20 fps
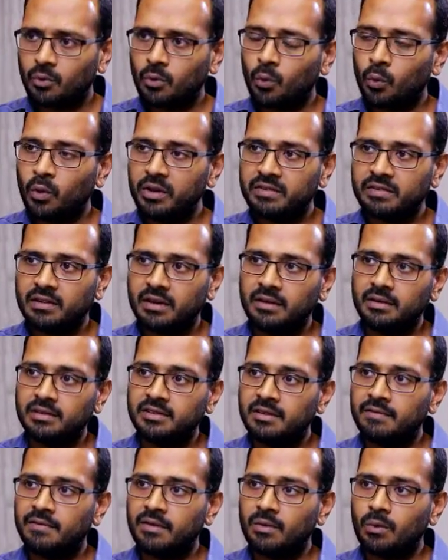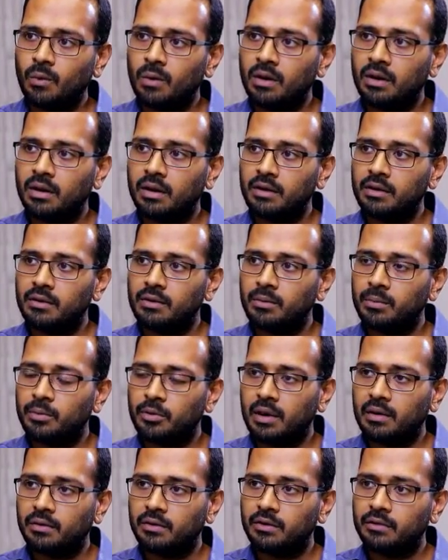What scientific work are you
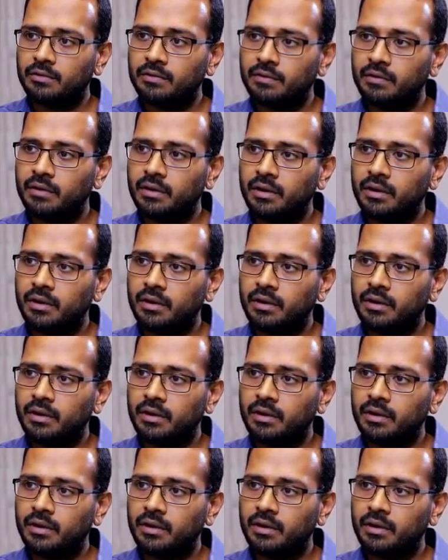proud of?